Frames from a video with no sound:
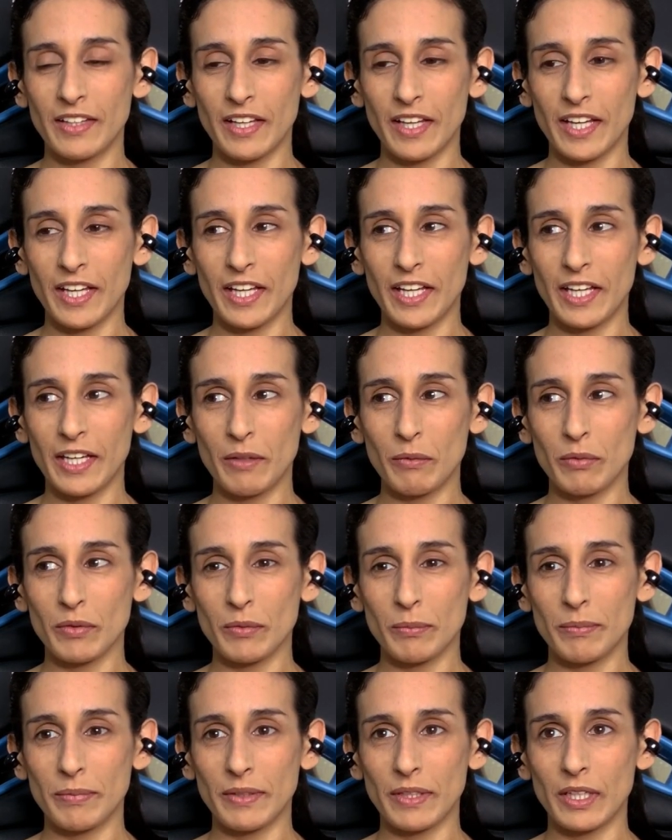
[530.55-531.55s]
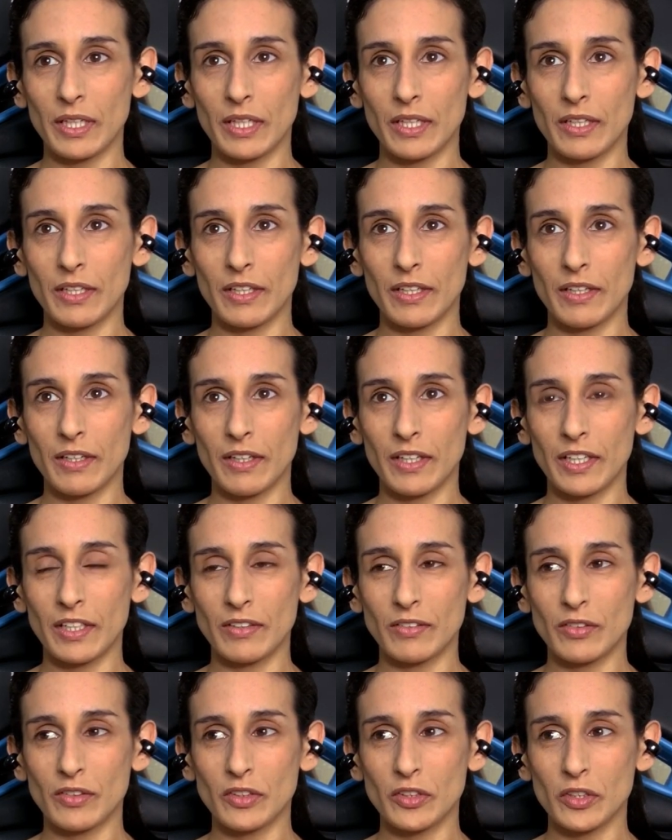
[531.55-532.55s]
they will be
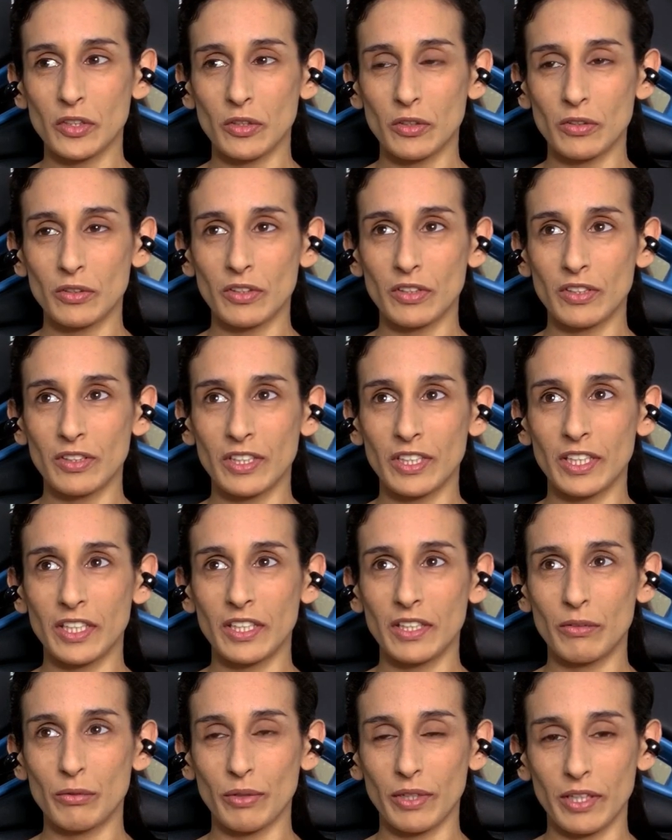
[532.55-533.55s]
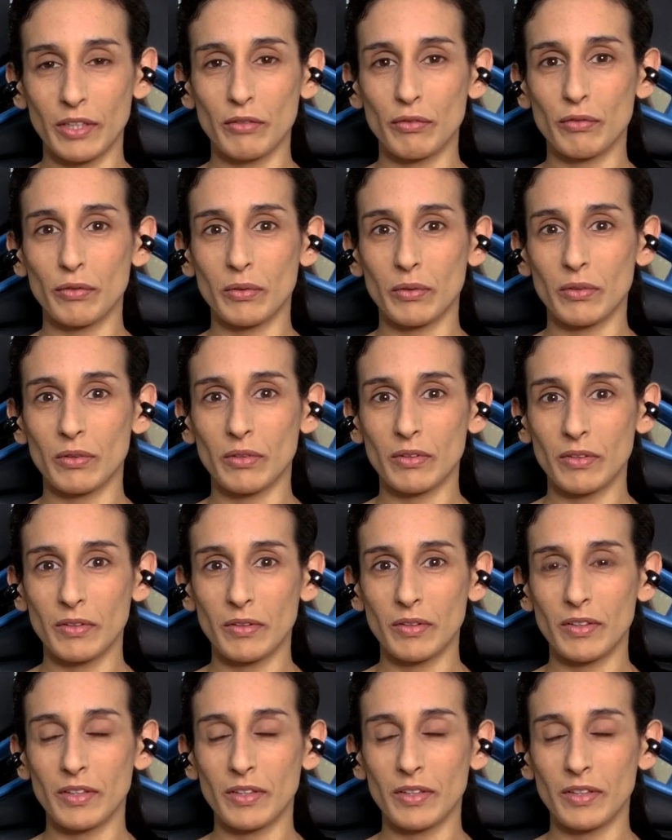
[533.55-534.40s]
eternally grateful.